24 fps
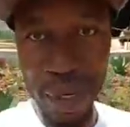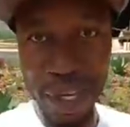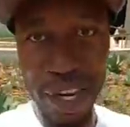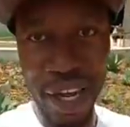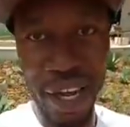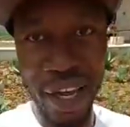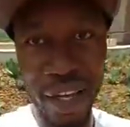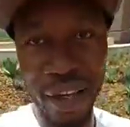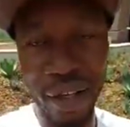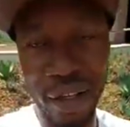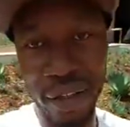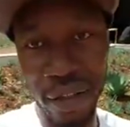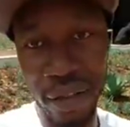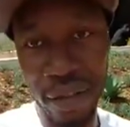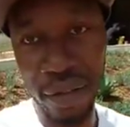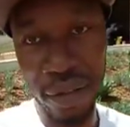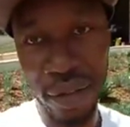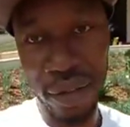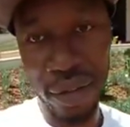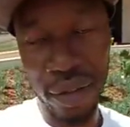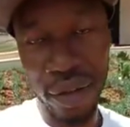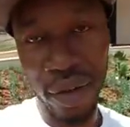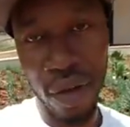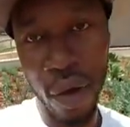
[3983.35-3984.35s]
there
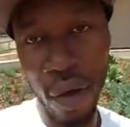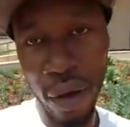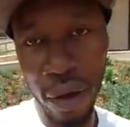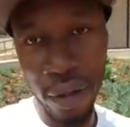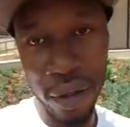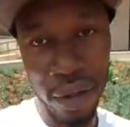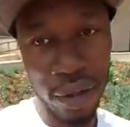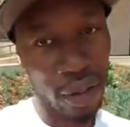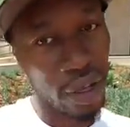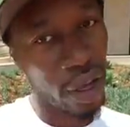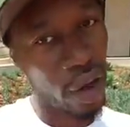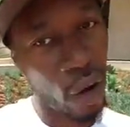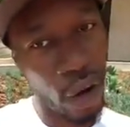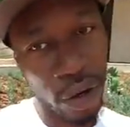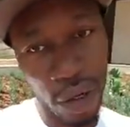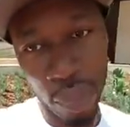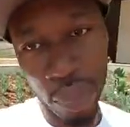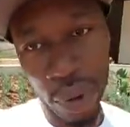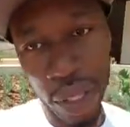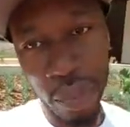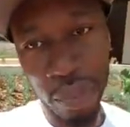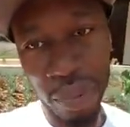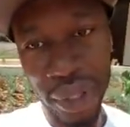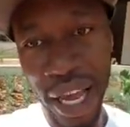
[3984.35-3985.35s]
on the
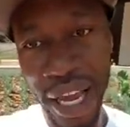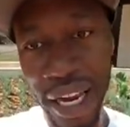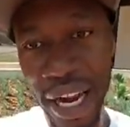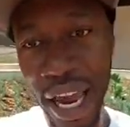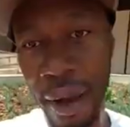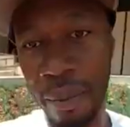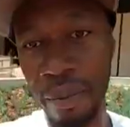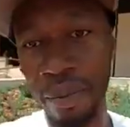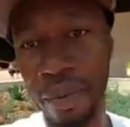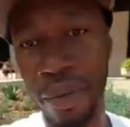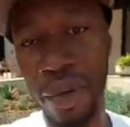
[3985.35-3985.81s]
Brother Polight app.